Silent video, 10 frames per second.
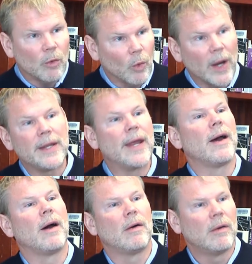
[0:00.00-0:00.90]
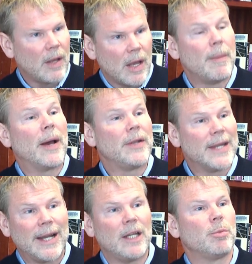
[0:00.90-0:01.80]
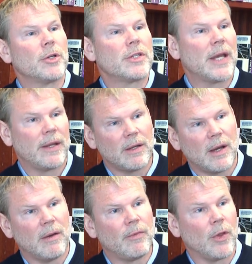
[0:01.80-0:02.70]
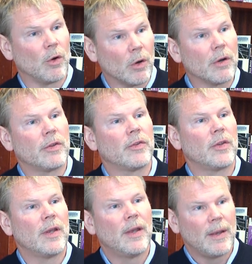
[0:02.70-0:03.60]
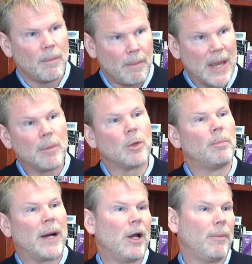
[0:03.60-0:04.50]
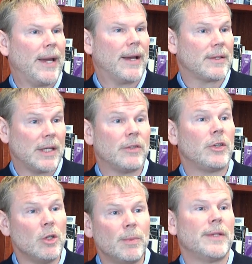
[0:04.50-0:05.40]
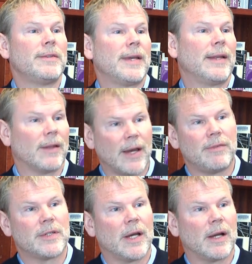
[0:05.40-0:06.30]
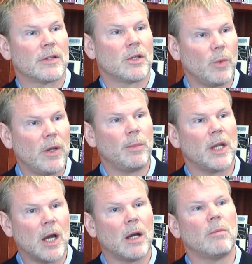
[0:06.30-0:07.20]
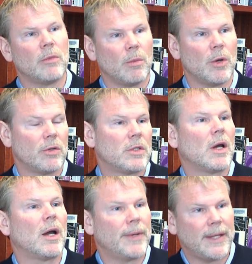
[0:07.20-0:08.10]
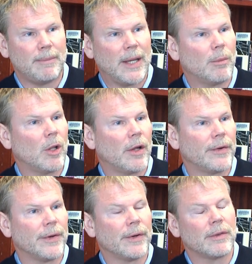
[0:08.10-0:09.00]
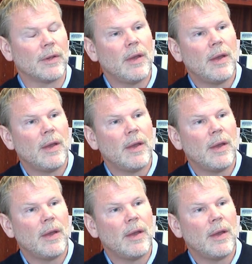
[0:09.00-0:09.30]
Right now, about 90% of the Earth's mammal biomass is humans and livestock. So we have become the most dominant mammal on Earth.